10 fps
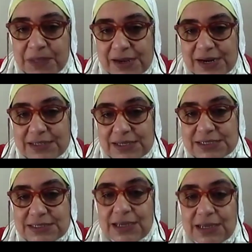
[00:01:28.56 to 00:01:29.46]

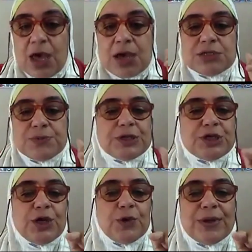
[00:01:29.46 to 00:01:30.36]
characteristic,
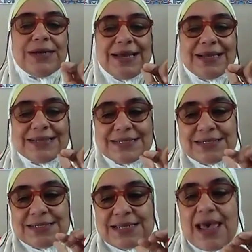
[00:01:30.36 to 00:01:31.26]
especially when it is
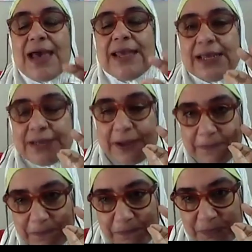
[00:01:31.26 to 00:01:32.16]
sakina.
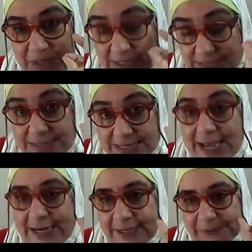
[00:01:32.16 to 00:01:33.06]
It is
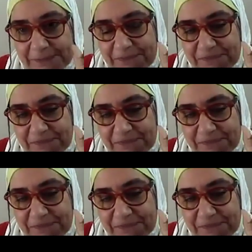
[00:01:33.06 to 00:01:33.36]
sakin.